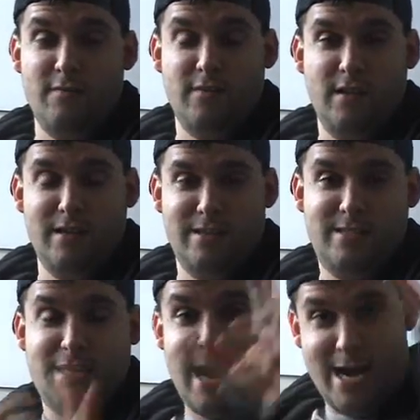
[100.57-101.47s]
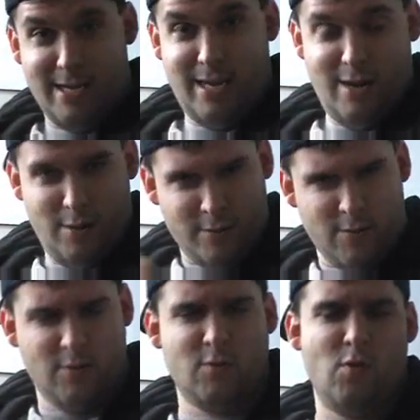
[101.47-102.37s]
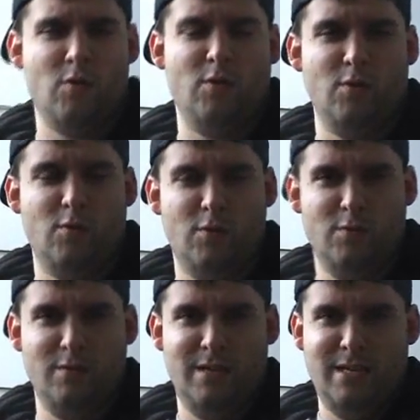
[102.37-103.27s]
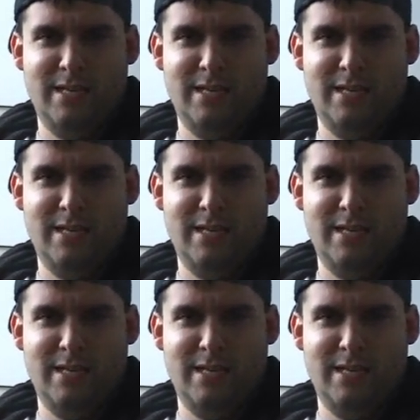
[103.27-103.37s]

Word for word: of the uh, side characters, quote unquote,